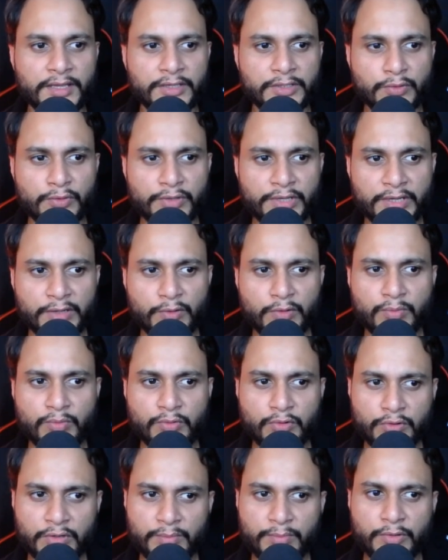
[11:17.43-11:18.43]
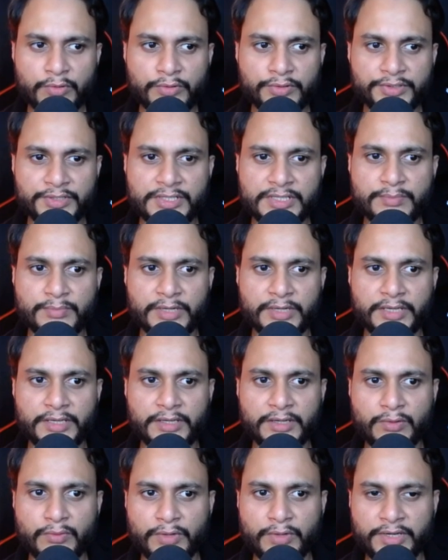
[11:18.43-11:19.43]
You can know more about this
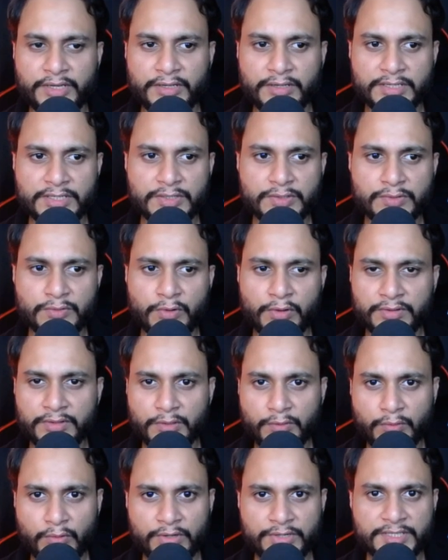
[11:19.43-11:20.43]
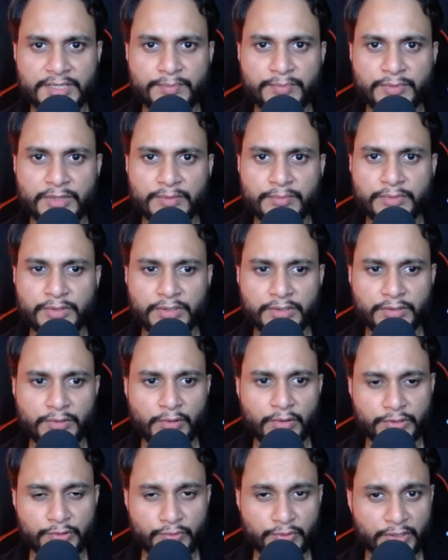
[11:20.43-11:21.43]
by querying us on the WhatsApp number,
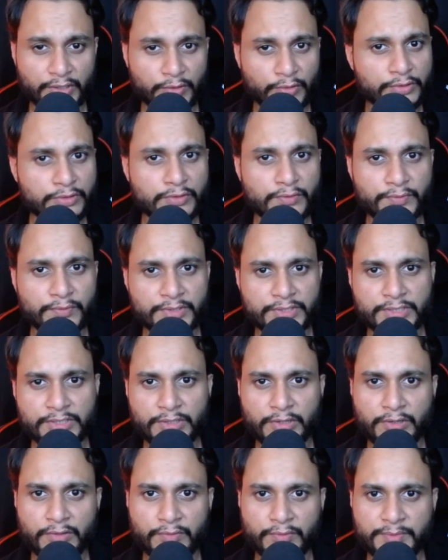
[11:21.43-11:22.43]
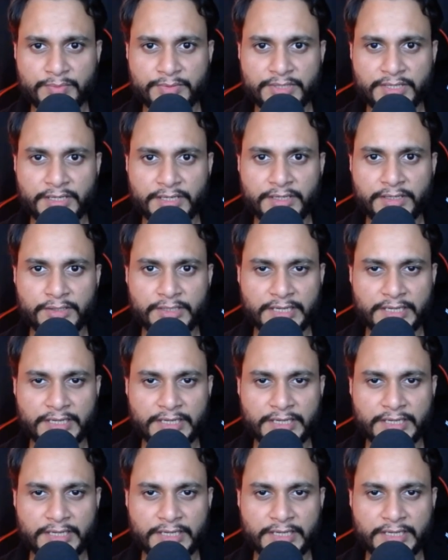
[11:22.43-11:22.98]
or you can also visit our website